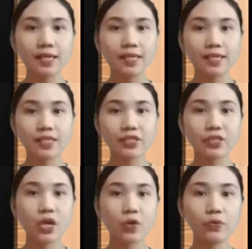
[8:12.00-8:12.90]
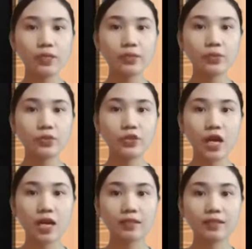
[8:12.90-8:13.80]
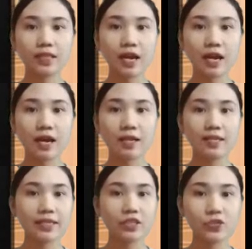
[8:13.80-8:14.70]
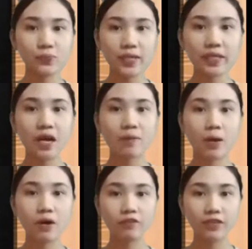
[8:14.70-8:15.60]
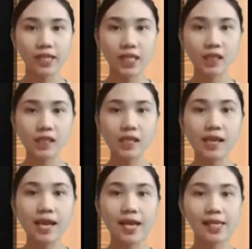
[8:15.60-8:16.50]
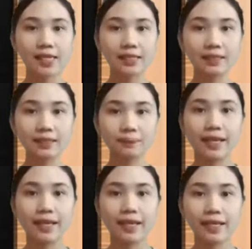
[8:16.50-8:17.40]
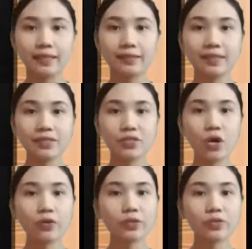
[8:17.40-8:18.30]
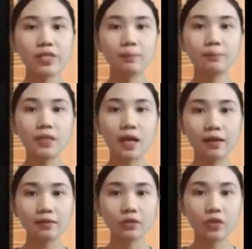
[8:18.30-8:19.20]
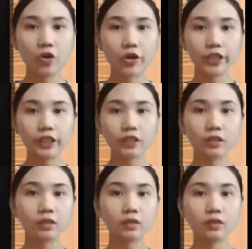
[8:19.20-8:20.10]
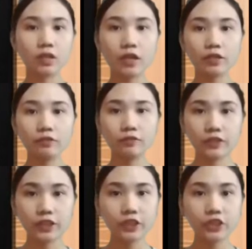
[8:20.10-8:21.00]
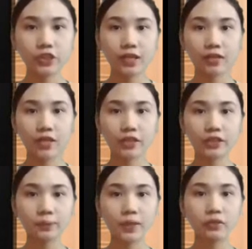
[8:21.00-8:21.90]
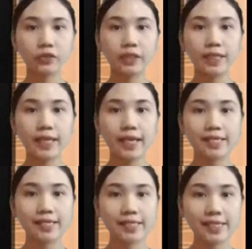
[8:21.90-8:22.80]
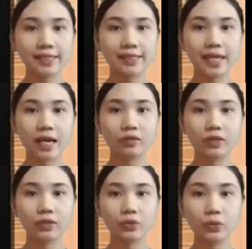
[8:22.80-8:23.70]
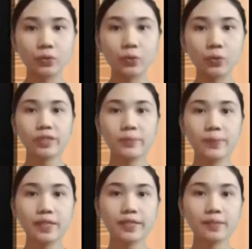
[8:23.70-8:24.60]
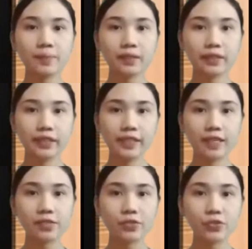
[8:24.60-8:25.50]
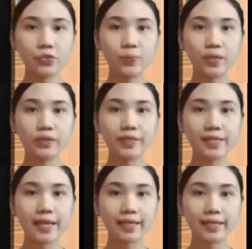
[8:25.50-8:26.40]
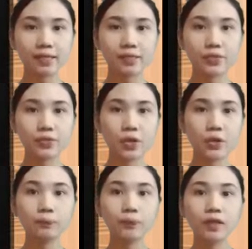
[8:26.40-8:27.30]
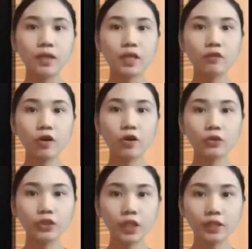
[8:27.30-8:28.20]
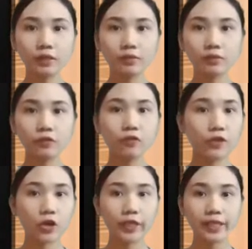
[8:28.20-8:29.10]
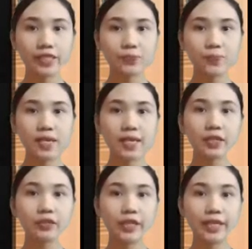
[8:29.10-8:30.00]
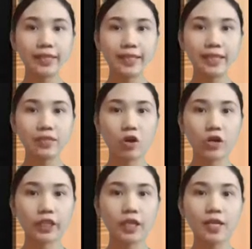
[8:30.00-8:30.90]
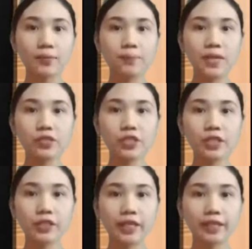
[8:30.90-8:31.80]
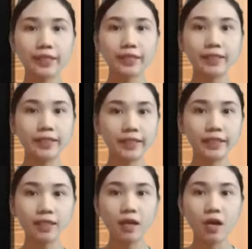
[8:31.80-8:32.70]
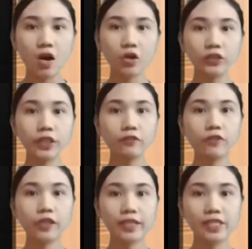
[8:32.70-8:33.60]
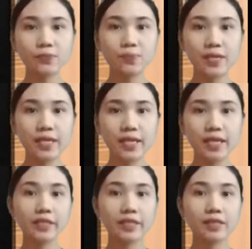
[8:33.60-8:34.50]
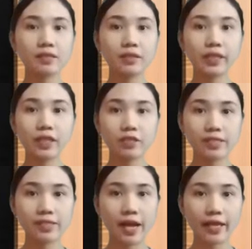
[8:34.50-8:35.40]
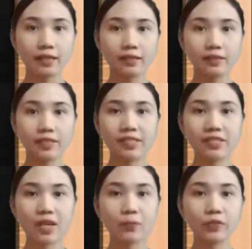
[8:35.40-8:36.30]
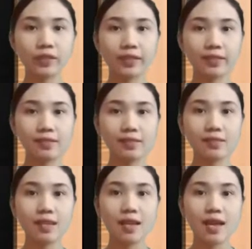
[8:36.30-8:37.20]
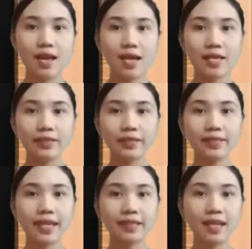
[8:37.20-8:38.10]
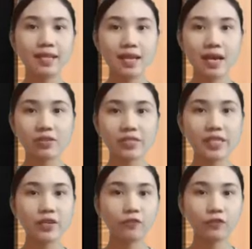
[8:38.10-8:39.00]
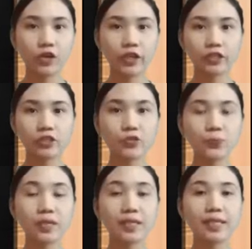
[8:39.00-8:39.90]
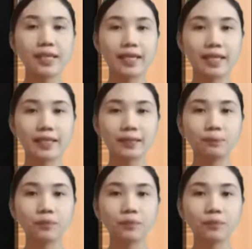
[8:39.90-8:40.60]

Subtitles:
is going to drag the lithosphere above it, and it's going to subduct or converge another boundary and sink down into the middle materials to be recycled. So if ocean floor is being created or being generated here, ocean floor is being reconciled somewhere else, and that allows sea floor to spread in